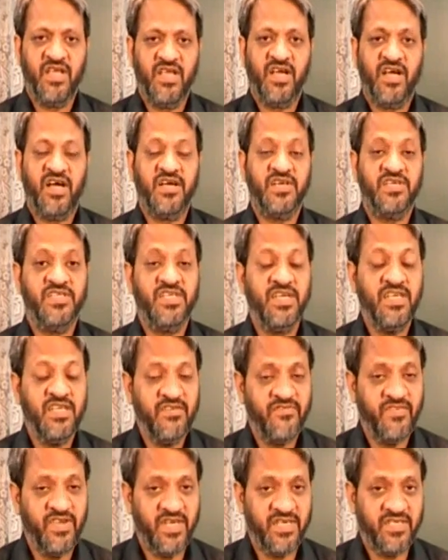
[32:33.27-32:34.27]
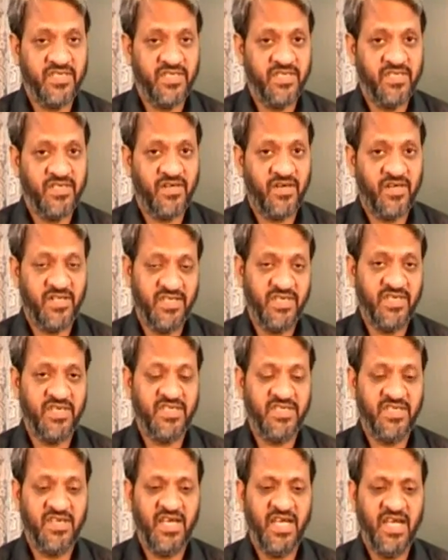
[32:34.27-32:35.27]
A green filter, on the
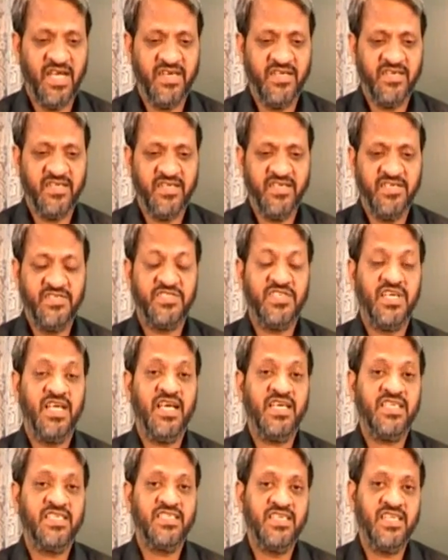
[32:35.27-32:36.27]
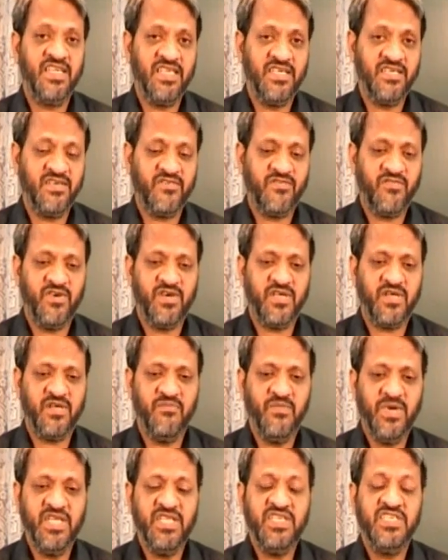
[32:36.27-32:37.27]
other hand, is excellent for
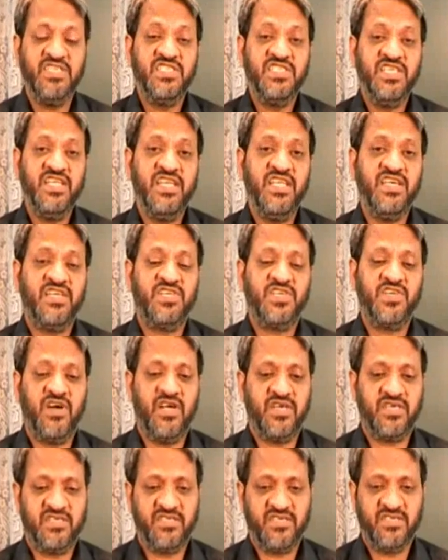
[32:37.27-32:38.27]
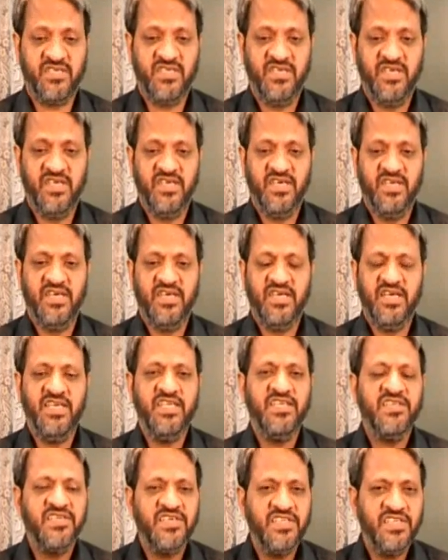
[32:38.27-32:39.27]
many scenic shots,
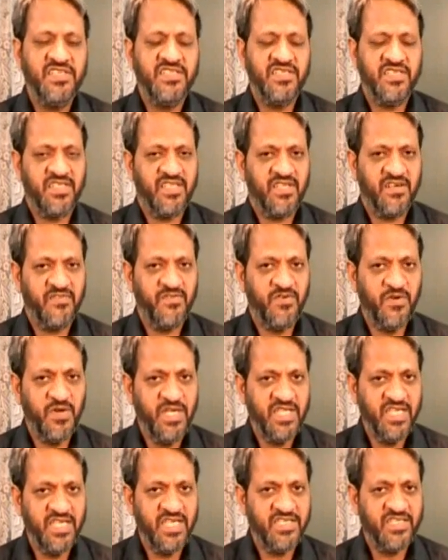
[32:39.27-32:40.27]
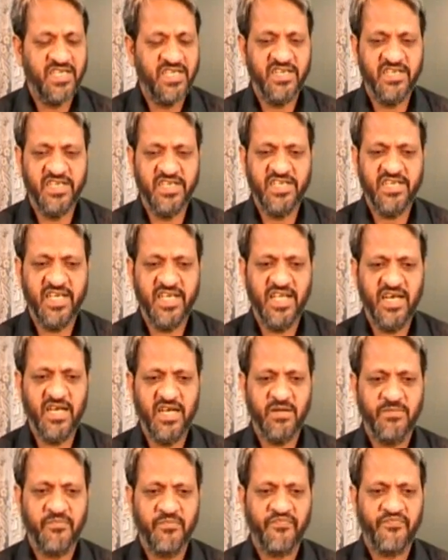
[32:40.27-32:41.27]
increasing the foliage detail,
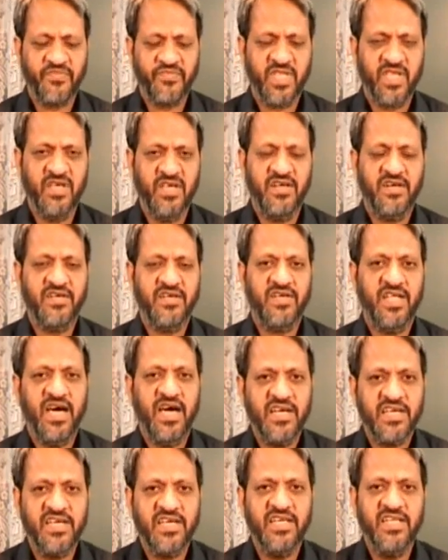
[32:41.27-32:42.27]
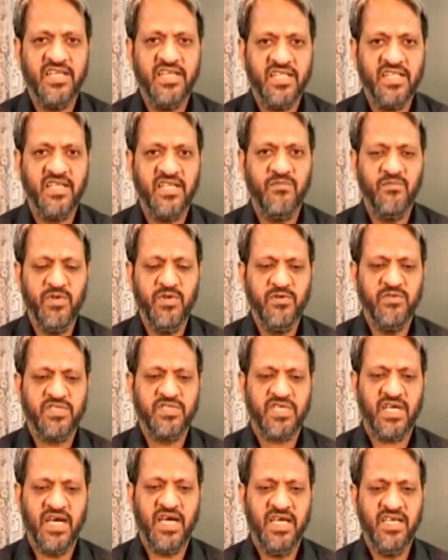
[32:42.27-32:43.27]
darkening the blue
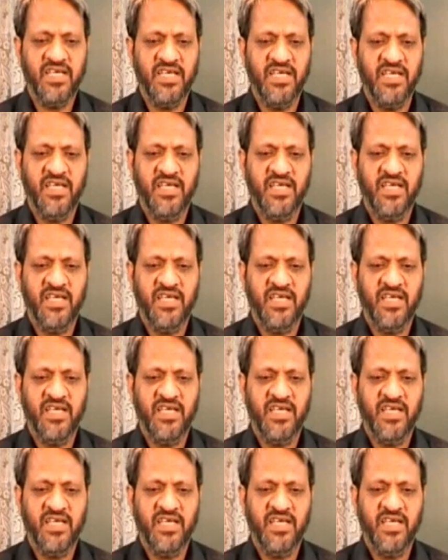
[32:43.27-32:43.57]
sky,